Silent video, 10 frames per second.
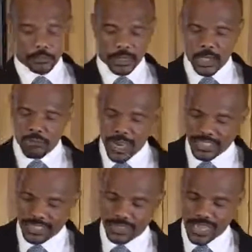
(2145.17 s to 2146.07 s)
in
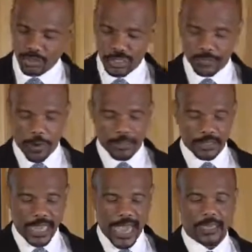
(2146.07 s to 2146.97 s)
raising Lazarus from the
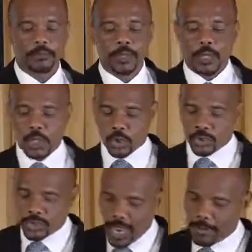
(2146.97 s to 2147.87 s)
dead to
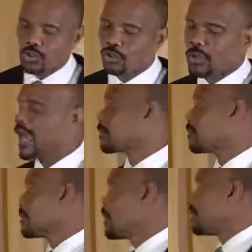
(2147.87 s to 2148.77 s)
demonstrate
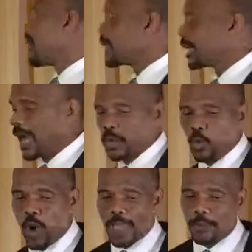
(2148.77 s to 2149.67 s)
that he can
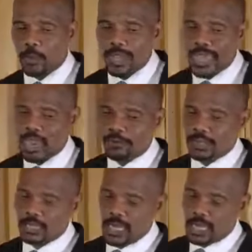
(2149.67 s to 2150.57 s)
wipe away every
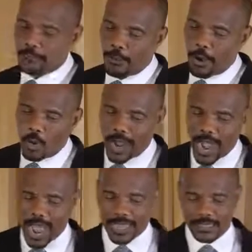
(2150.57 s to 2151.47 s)
tear from our
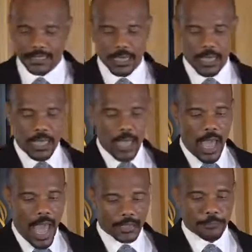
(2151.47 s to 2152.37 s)
eyes
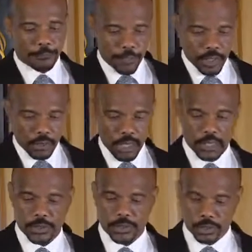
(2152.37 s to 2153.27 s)
at
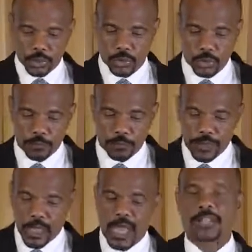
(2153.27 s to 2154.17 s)
funerals too.
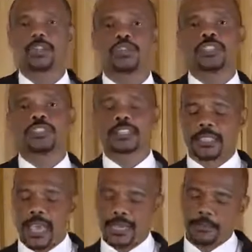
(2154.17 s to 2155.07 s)
And so Jesus
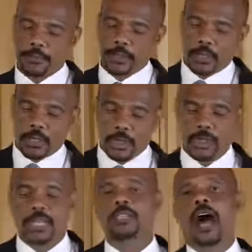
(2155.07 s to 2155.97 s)
said, you
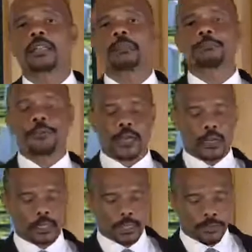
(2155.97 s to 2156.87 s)
need not be
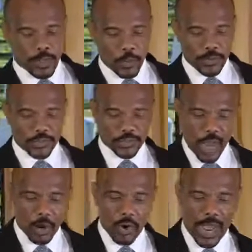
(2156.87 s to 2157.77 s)
filled with
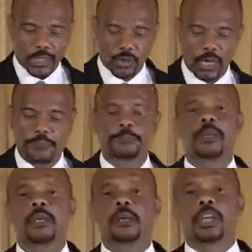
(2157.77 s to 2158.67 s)
sorrow and grief
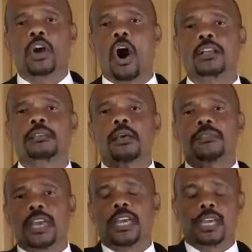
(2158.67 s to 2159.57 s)
because
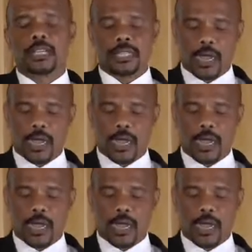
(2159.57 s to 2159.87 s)
there is a